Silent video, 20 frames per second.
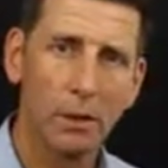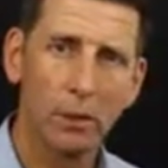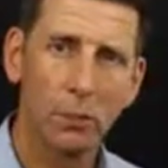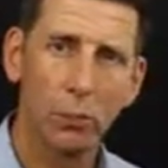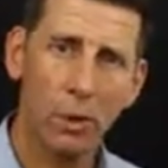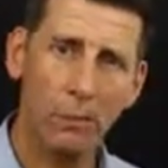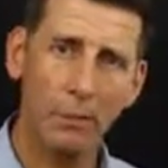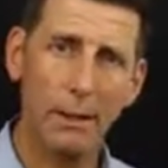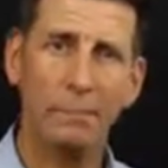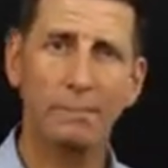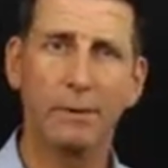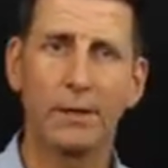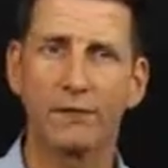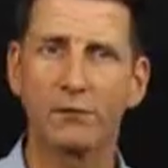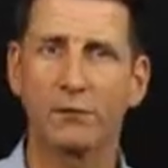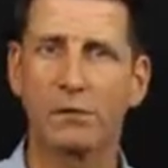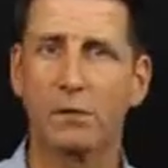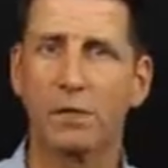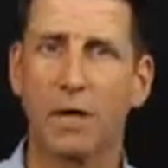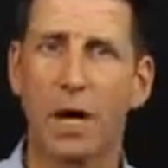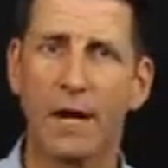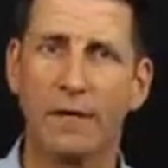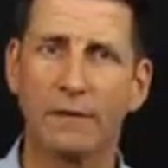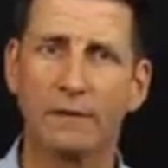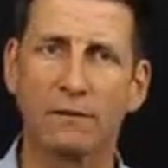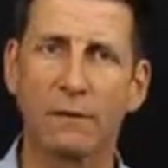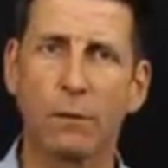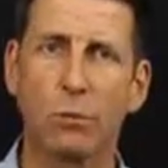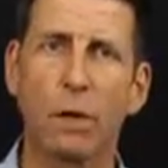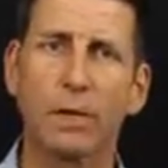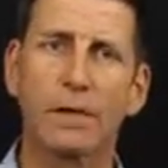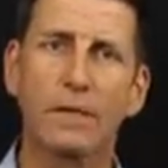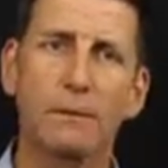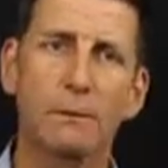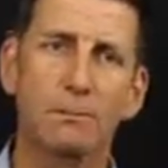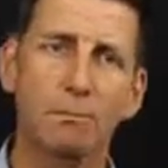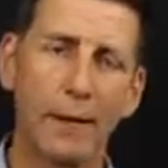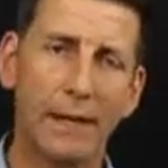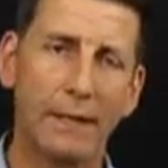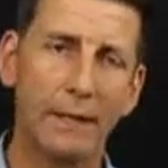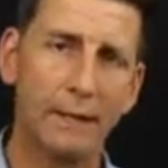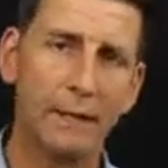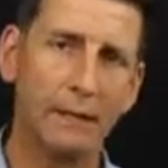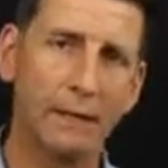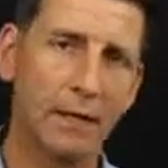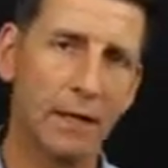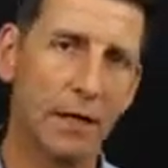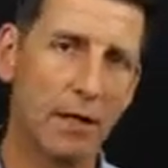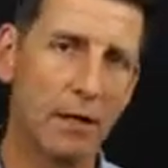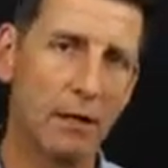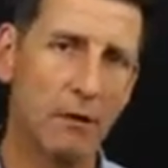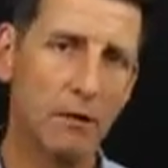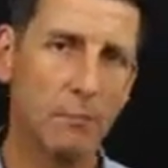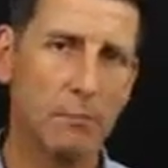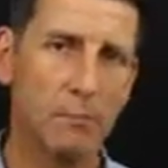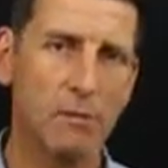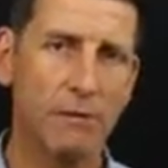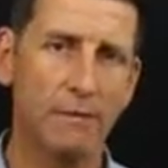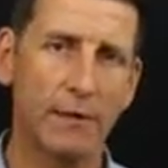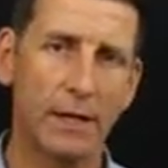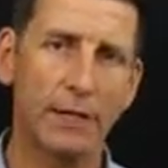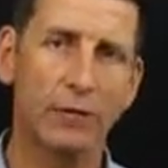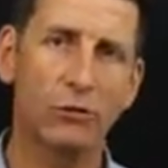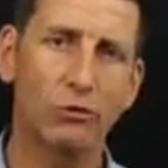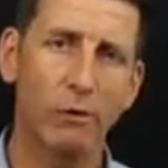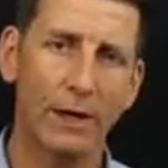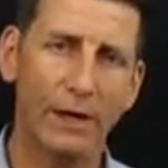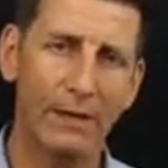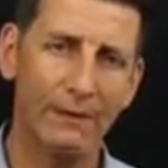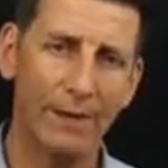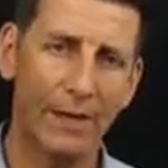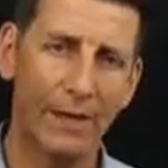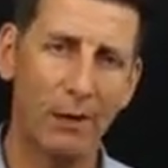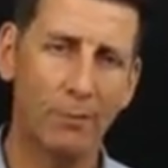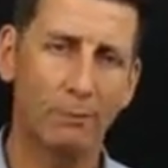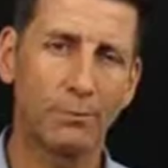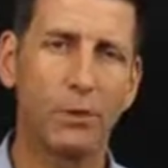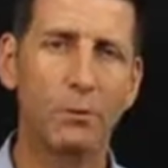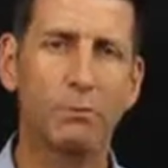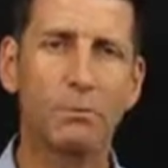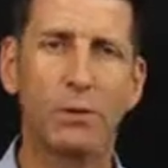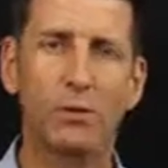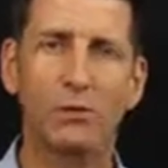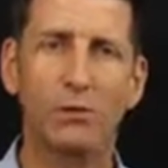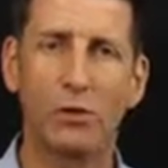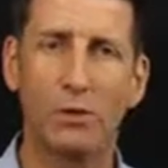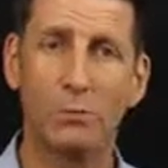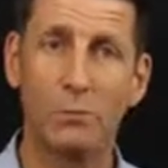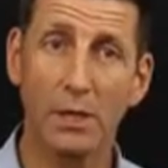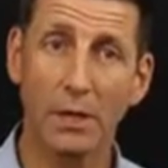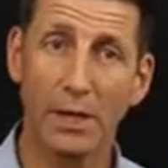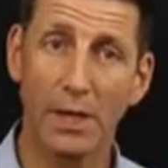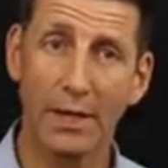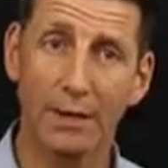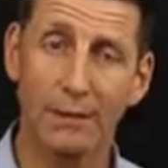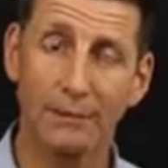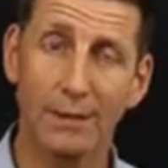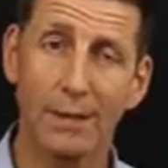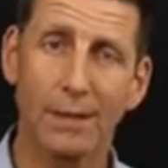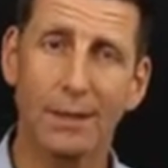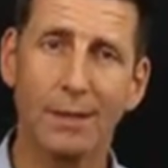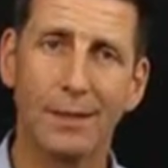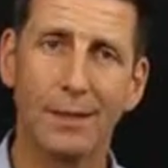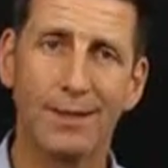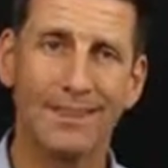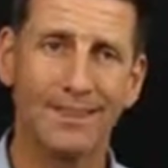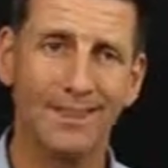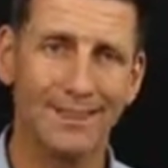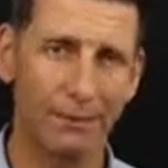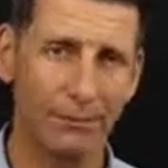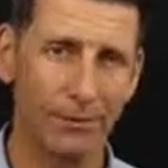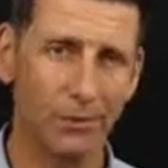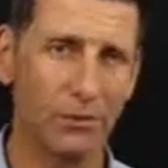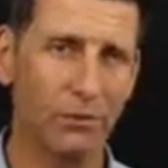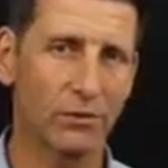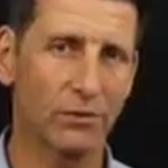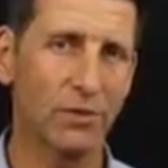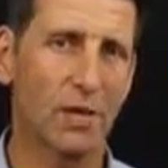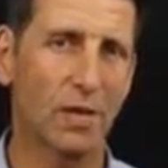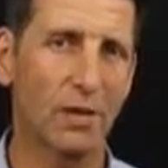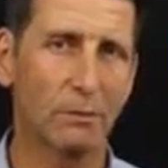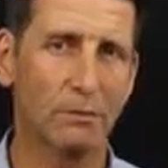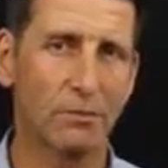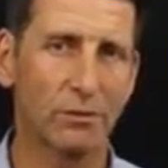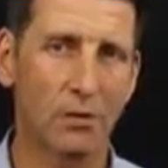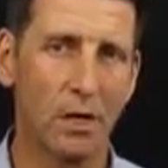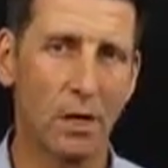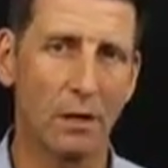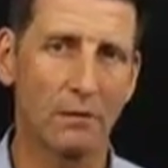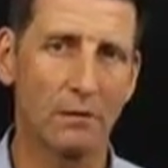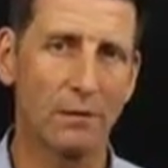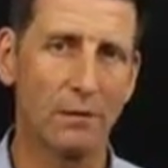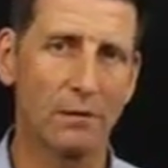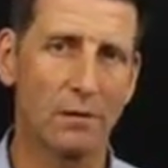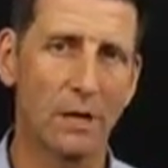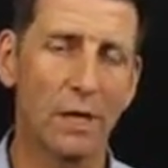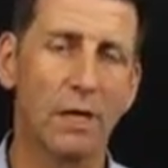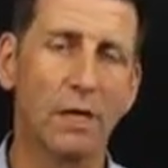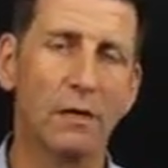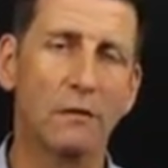What about a personal guide? Someone independent, specifically trained to help you both communicate in difficult circumstances.